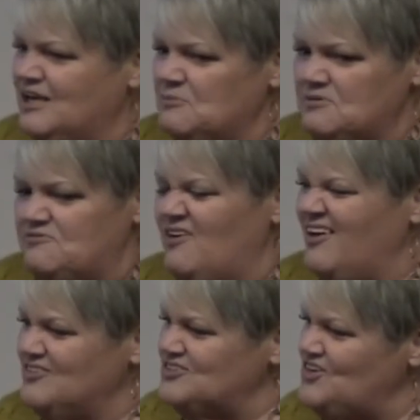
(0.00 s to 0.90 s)
But
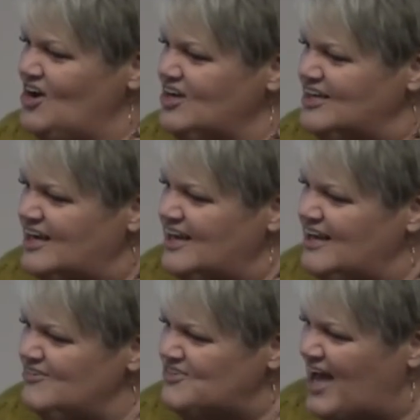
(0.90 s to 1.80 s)
Farmer Sokken, I
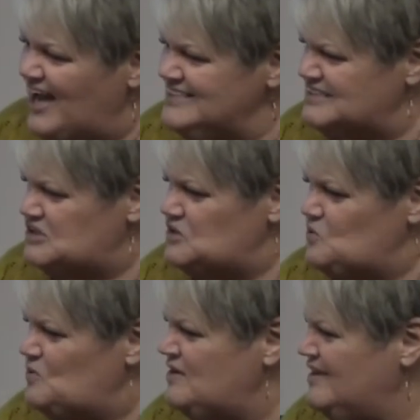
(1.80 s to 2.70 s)
have to ask
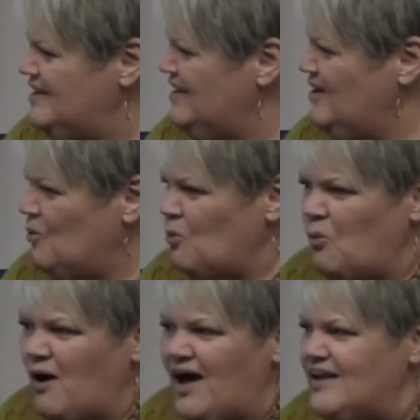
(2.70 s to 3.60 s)
you,
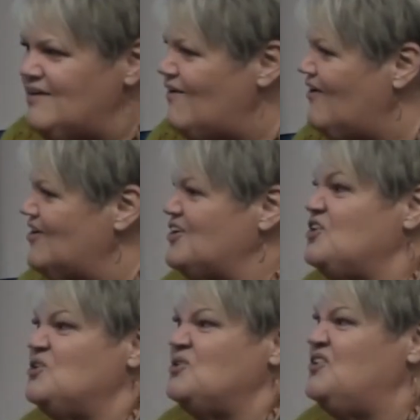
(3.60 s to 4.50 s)
what are
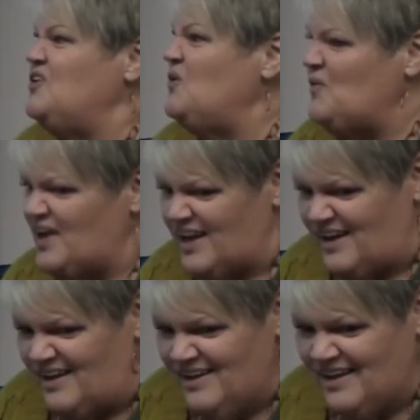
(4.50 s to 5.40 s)
you
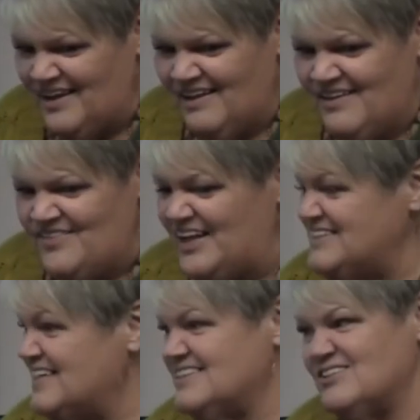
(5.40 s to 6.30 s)
doing? That
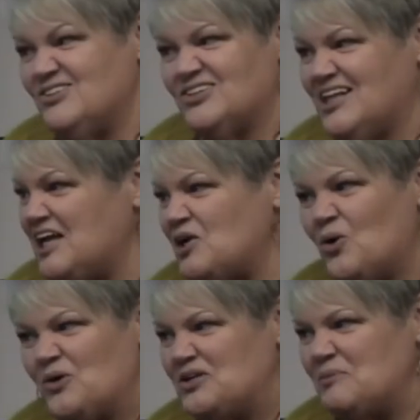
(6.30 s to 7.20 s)
doesn't look like
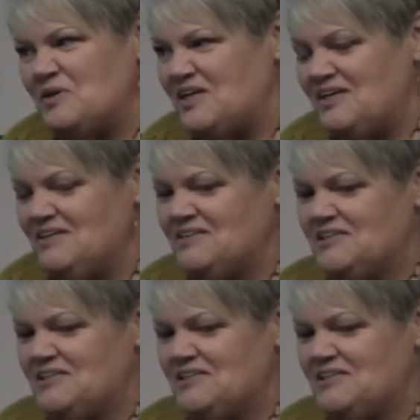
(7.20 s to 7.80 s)
corn to me.